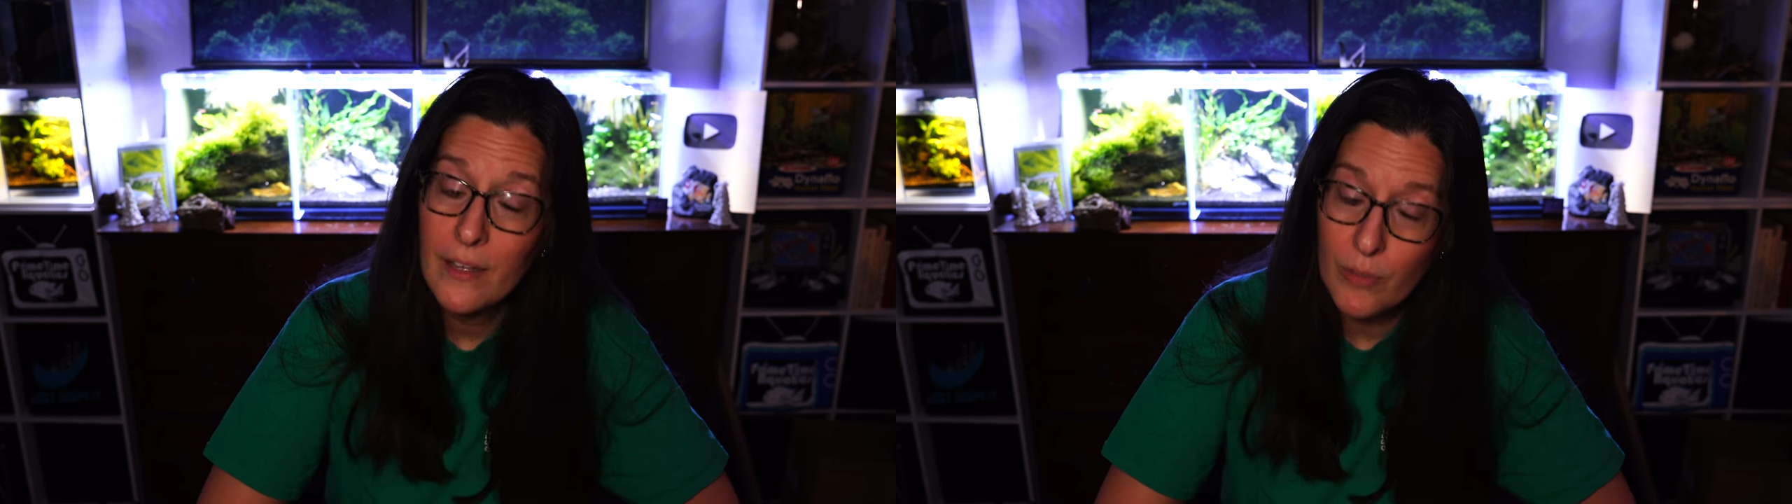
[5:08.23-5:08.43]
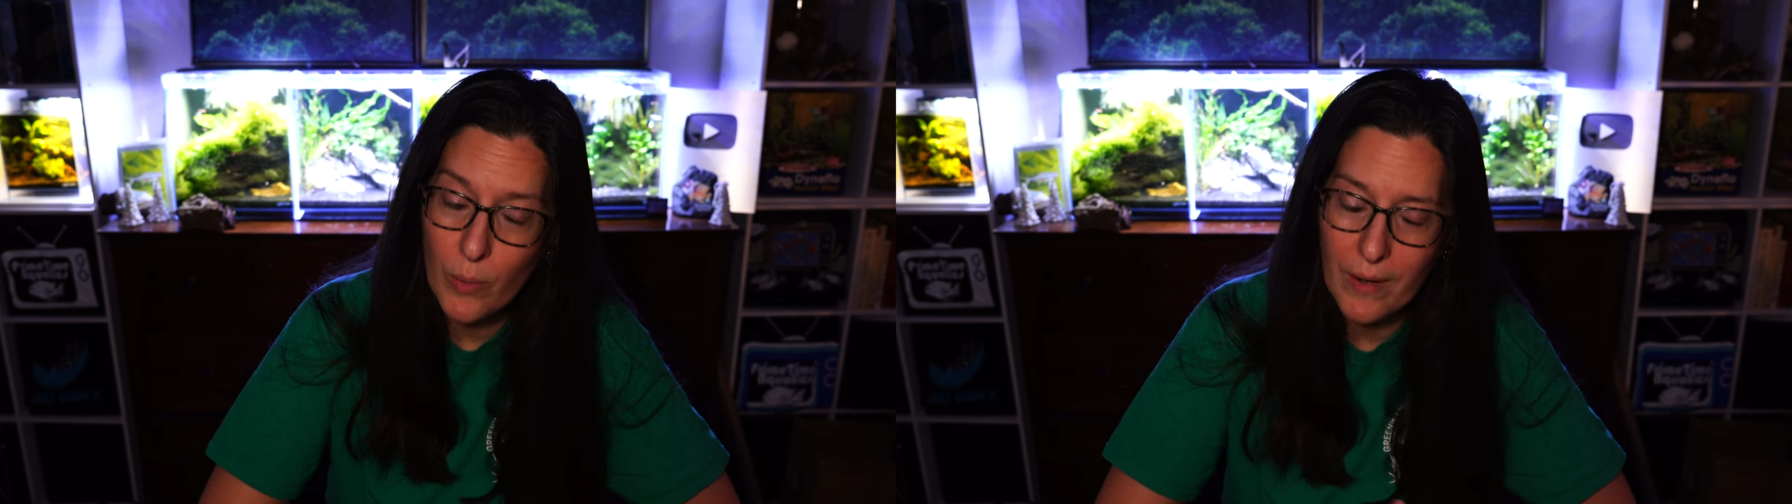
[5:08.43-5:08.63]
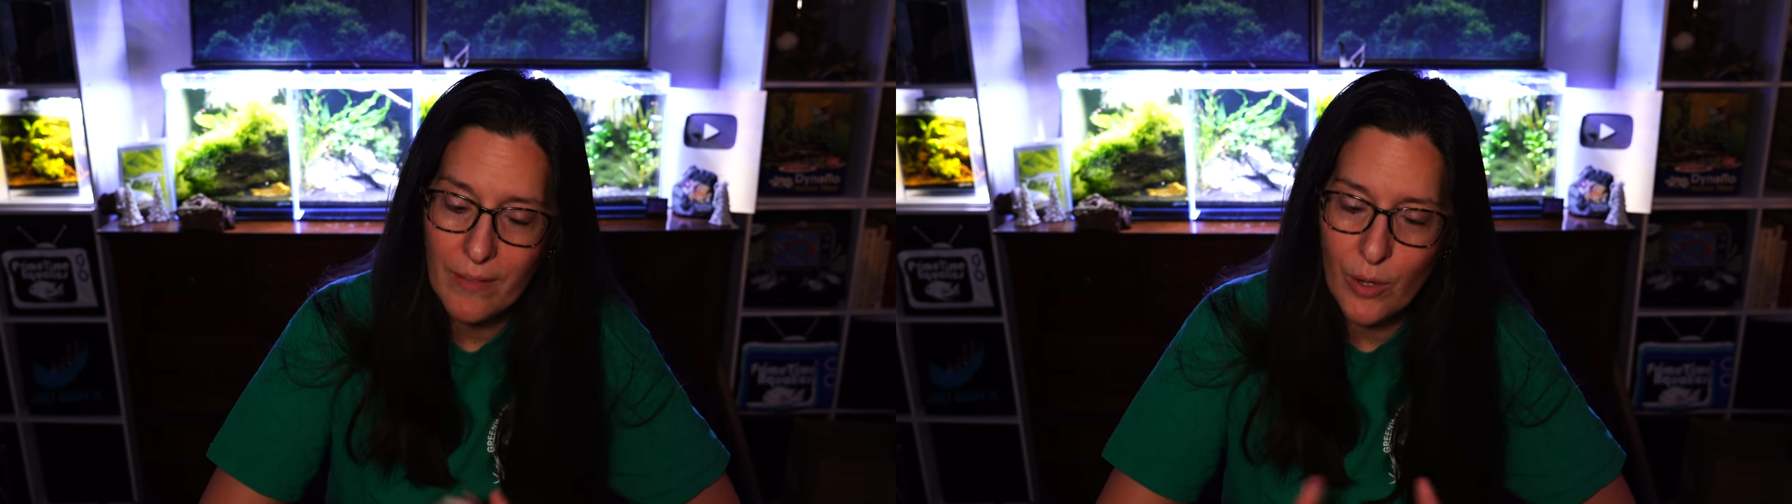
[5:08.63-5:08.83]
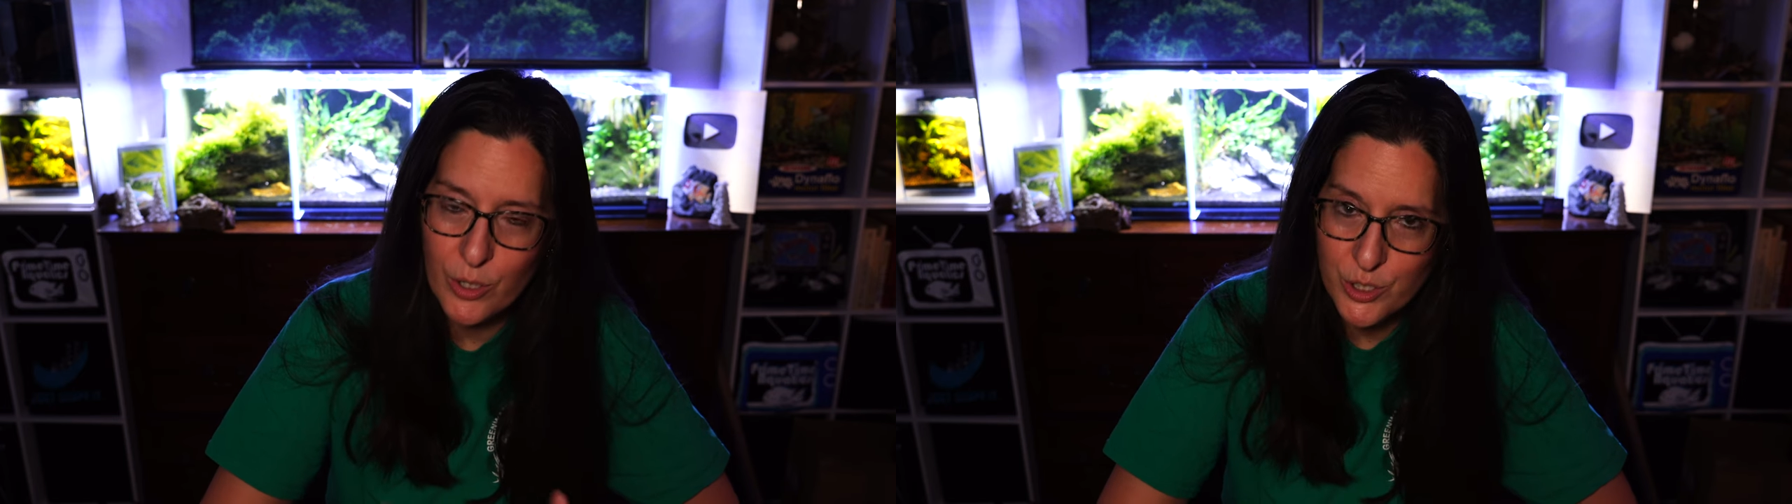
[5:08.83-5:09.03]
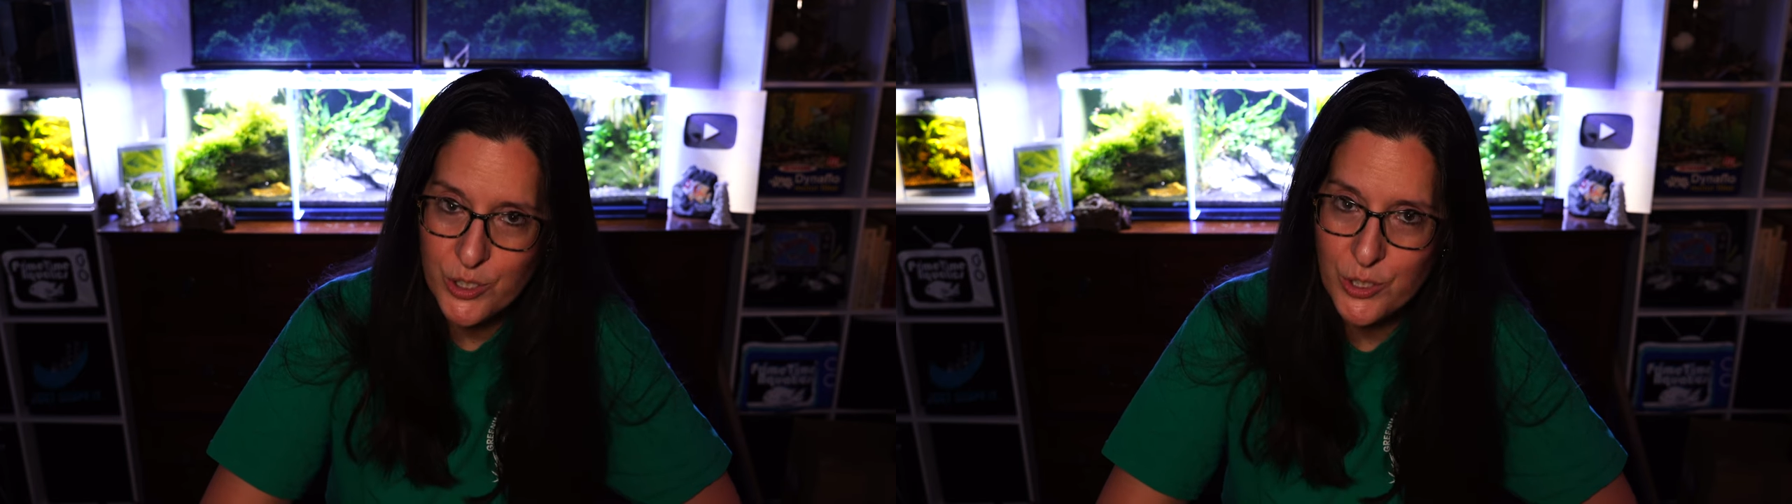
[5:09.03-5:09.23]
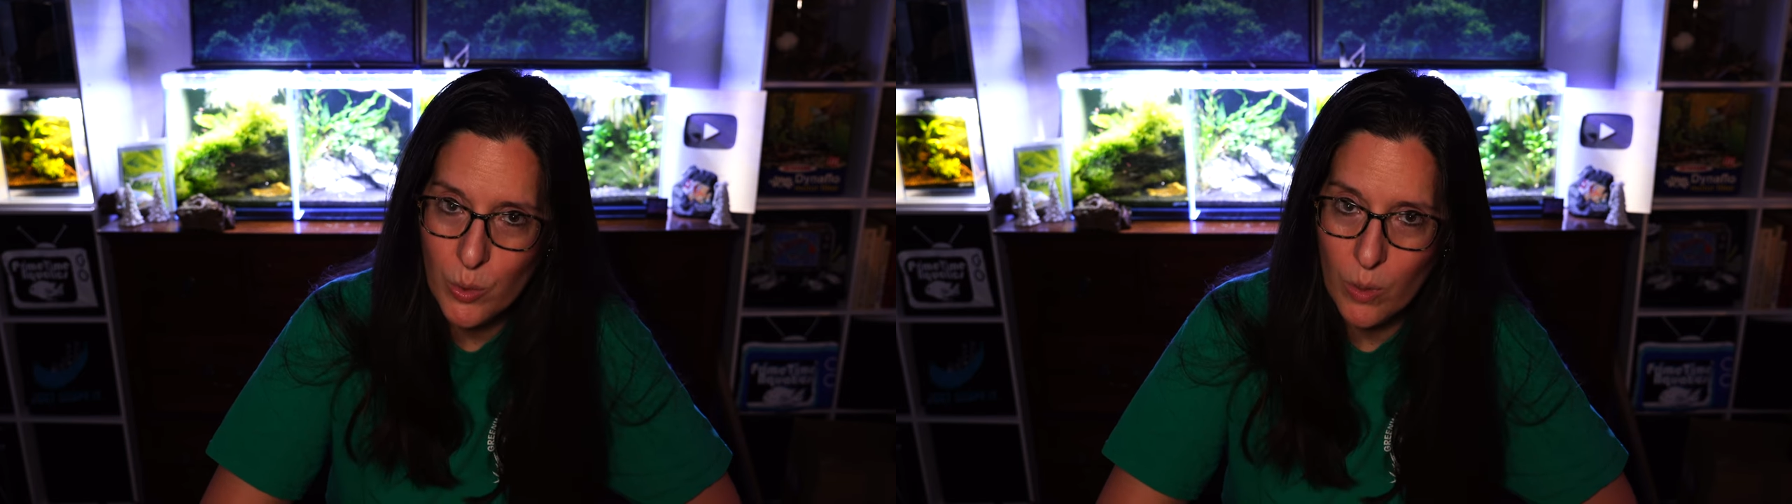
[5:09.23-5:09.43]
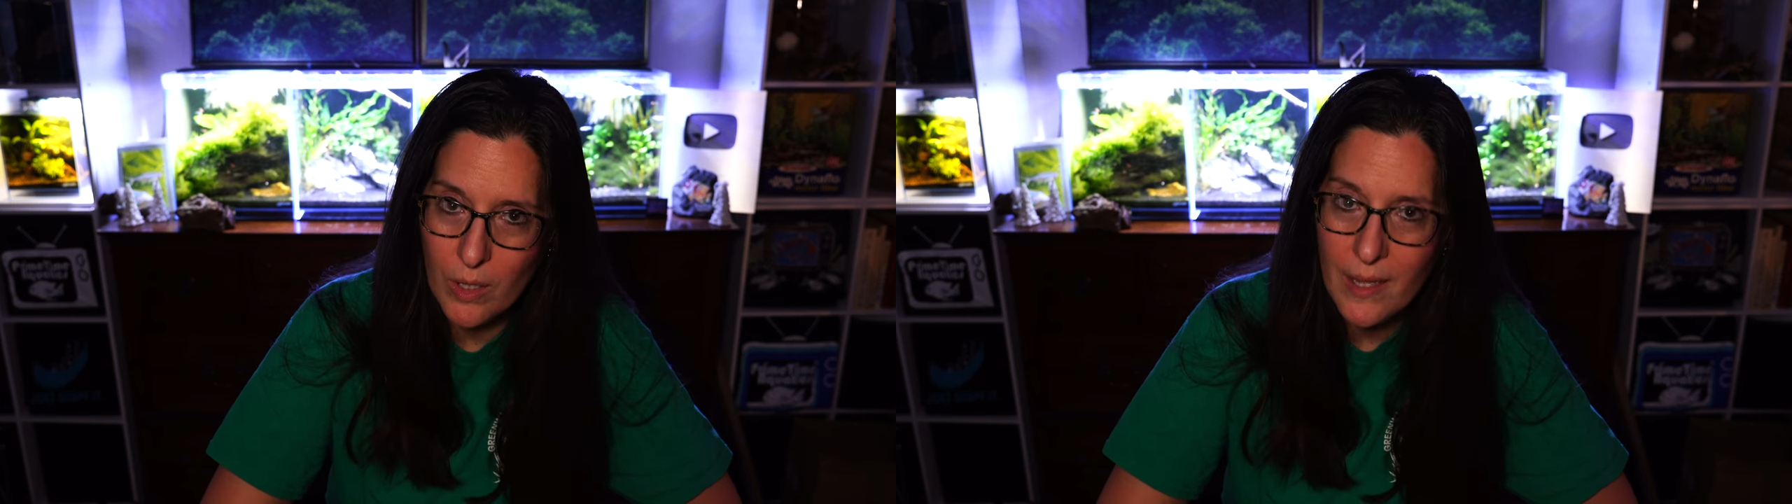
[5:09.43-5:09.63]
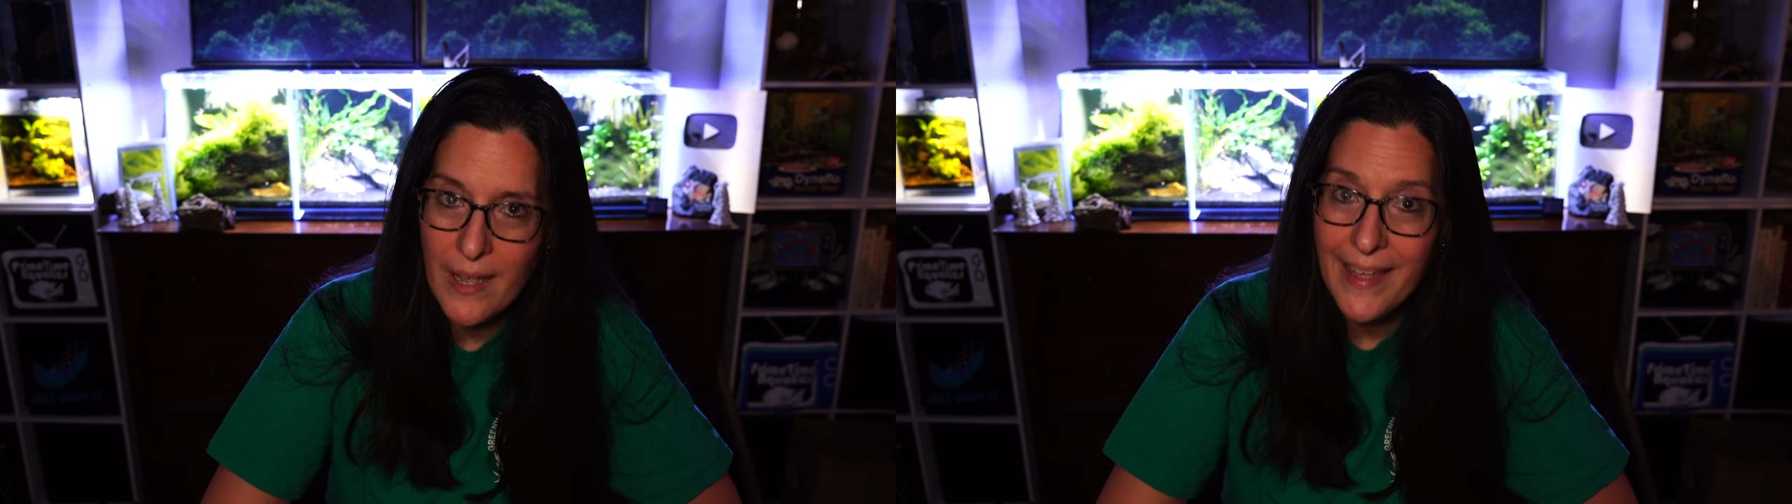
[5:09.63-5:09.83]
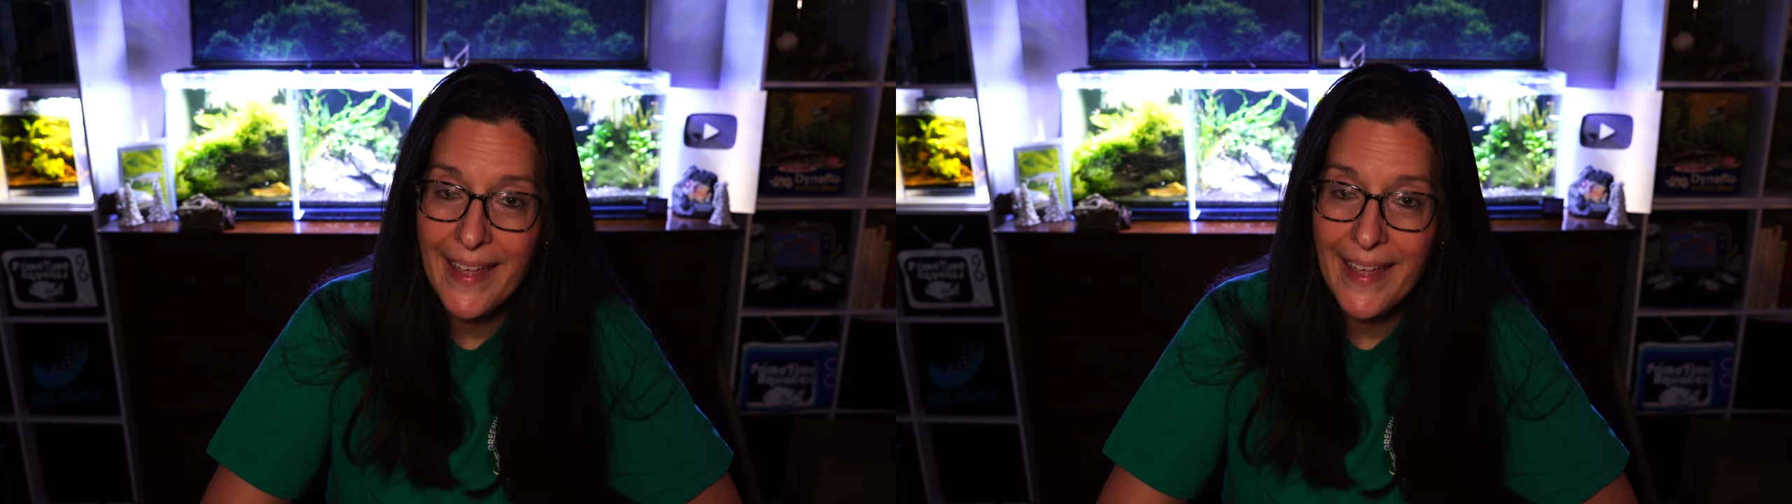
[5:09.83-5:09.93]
if you want a larger school,